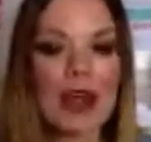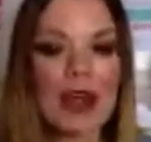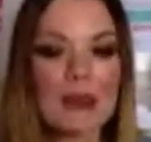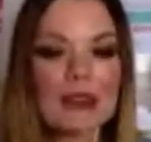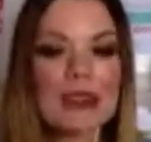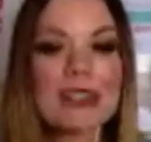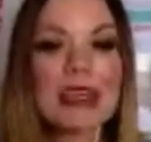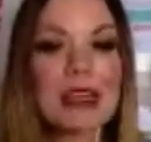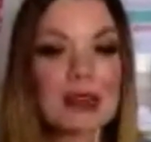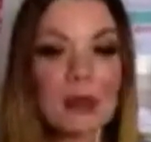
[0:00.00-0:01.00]

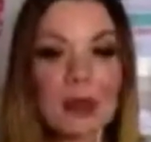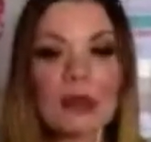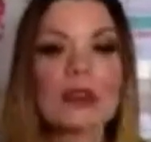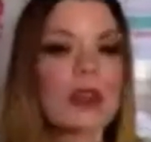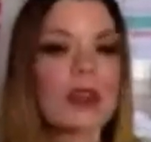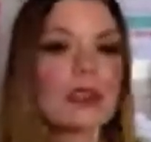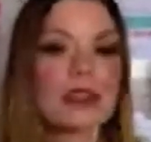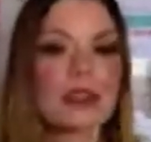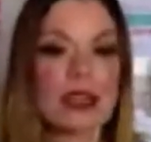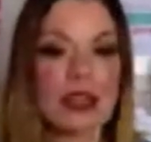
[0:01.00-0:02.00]
Still, most of it
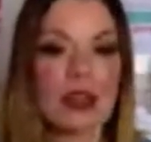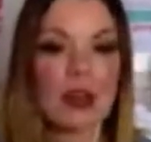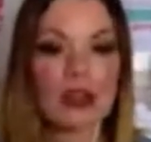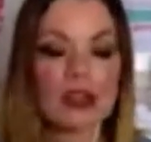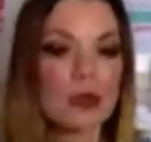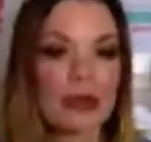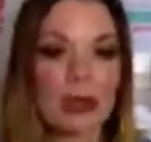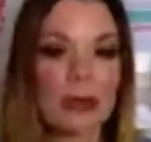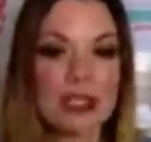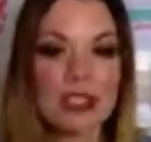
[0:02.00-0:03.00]
on a
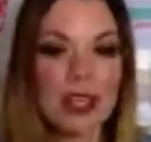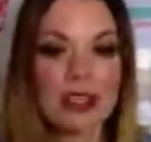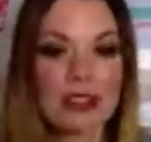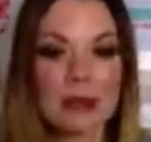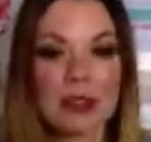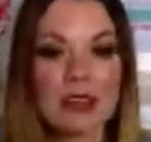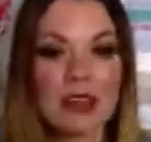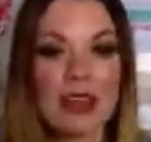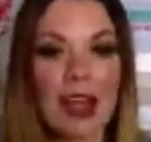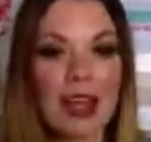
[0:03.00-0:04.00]
shoestring budget, because
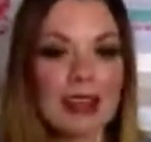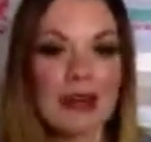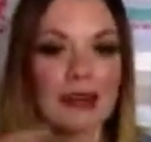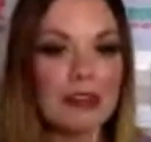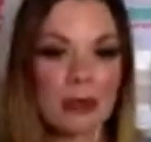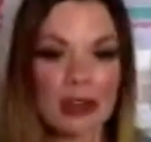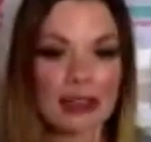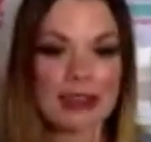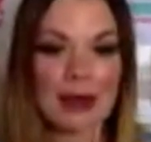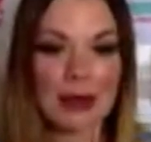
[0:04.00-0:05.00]
I love doing
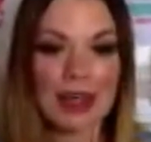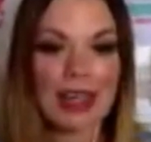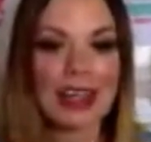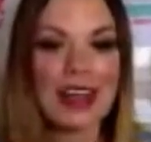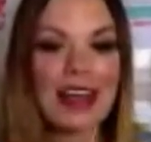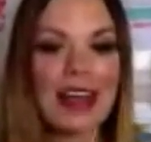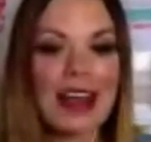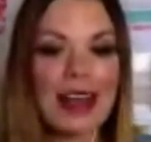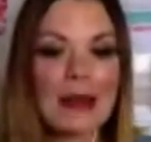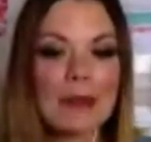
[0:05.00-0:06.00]
things that way.
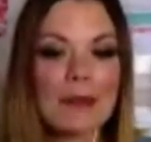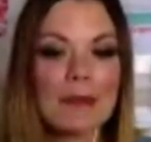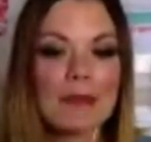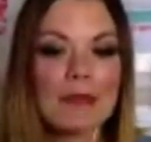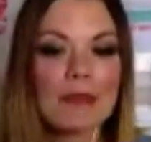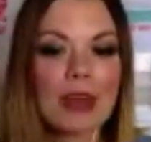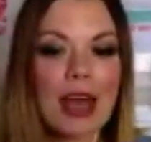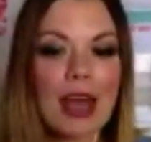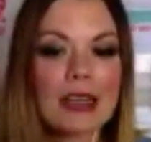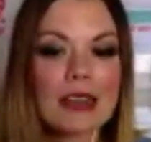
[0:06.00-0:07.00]

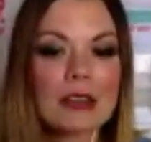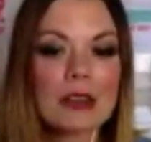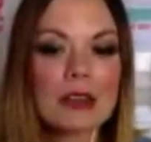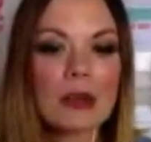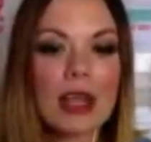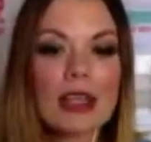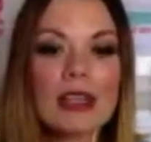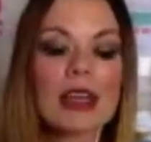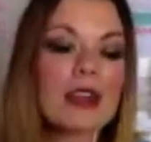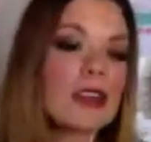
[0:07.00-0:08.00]
And I
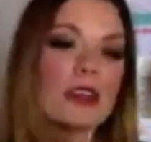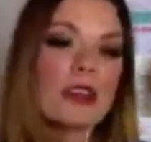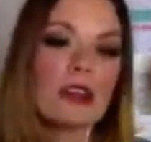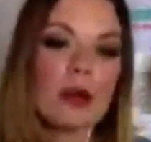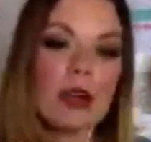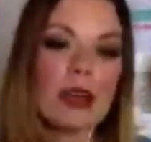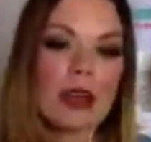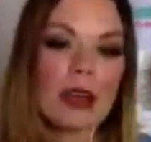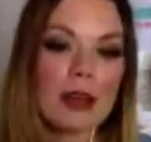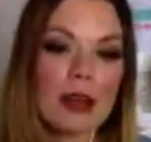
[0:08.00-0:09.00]
get, you
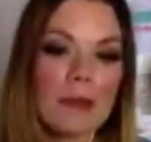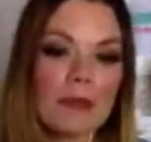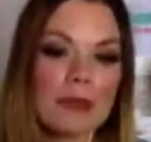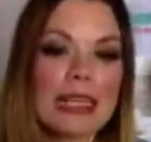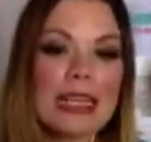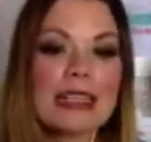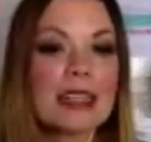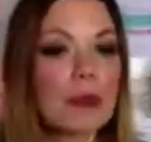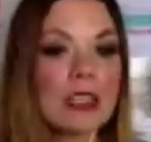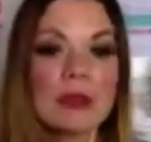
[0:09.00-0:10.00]
know, leads
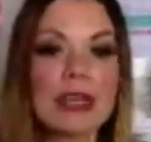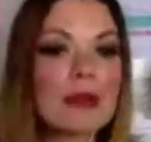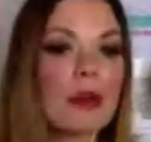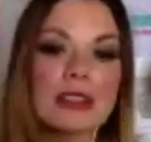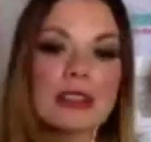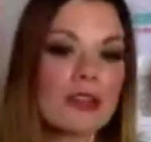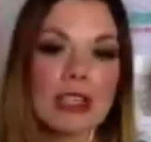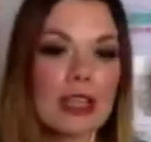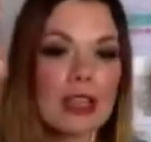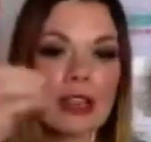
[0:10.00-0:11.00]
coming into my inbox every
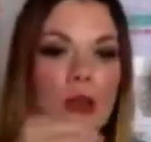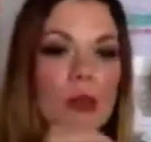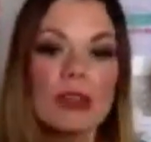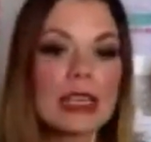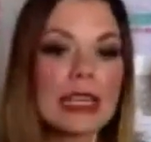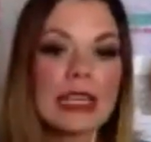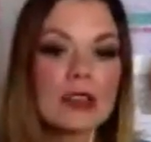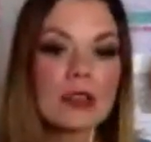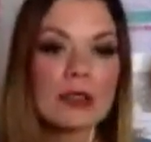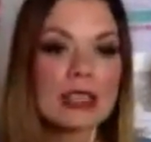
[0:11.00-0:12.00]
day. You know,
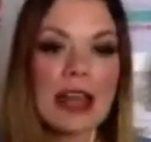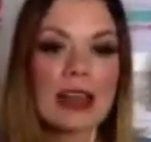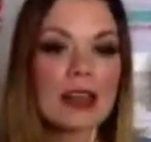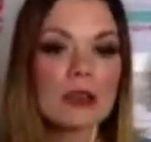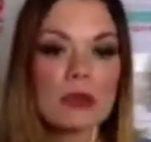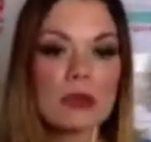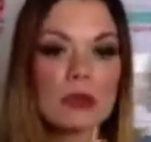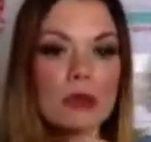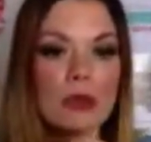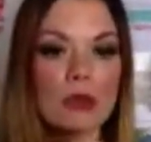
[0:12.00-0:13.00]
leads from sellers
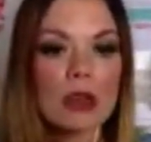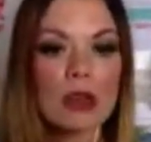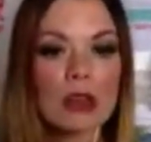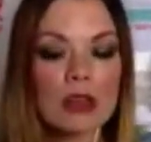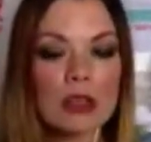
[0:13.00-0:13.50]
who are